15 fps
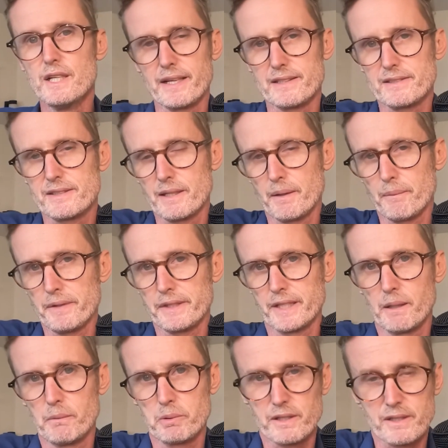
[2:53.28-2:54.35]
That's something
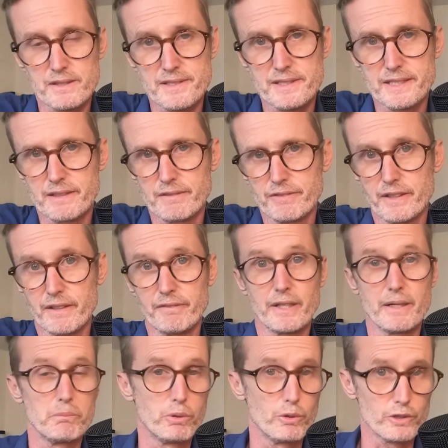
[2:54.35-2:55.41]
I would consider very, very
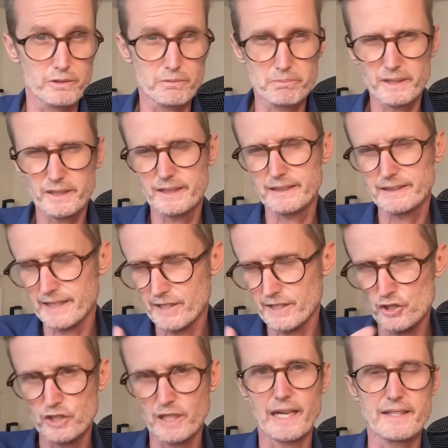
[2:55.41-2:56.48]
important because it
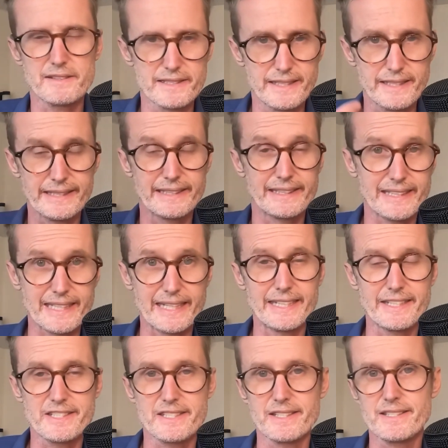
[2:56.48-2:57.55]
attracts and
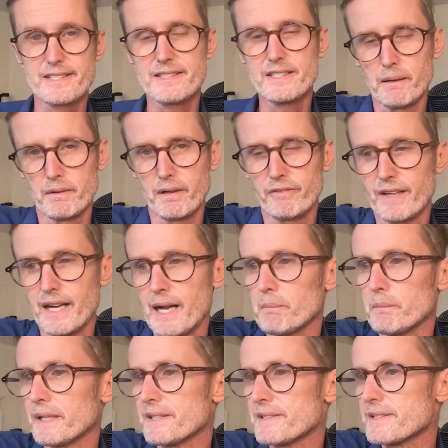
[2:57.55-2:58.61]
engages
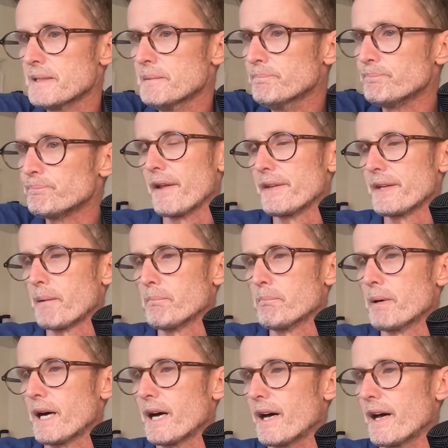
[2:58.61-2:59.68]
families.
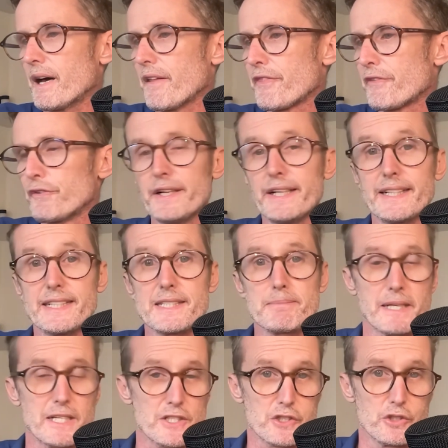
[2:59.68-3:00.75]
Number 3 is
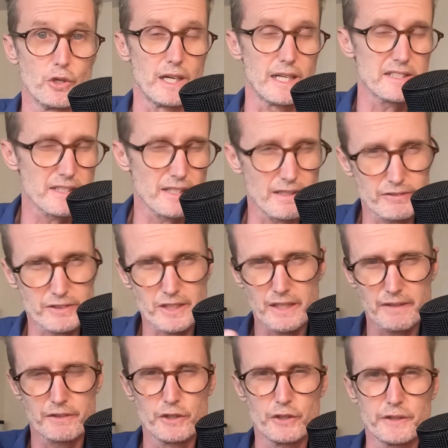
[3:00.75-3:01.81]
make sure, as I've kind
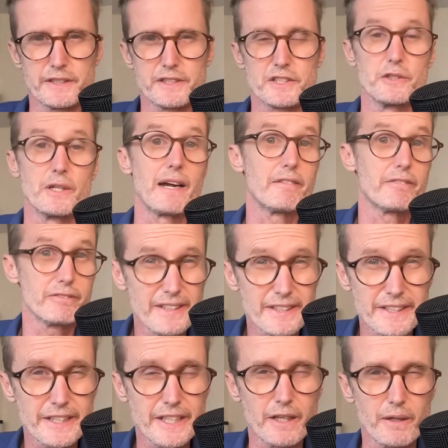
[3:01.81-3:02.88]
of alluded to, have
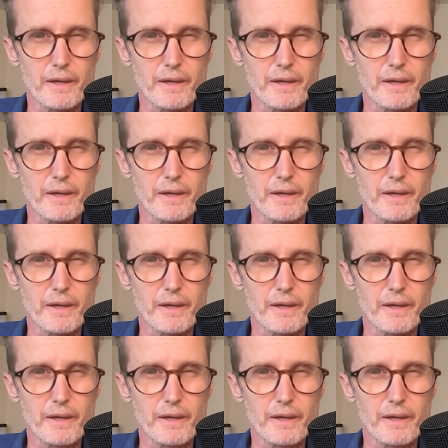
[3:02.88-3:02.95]
video.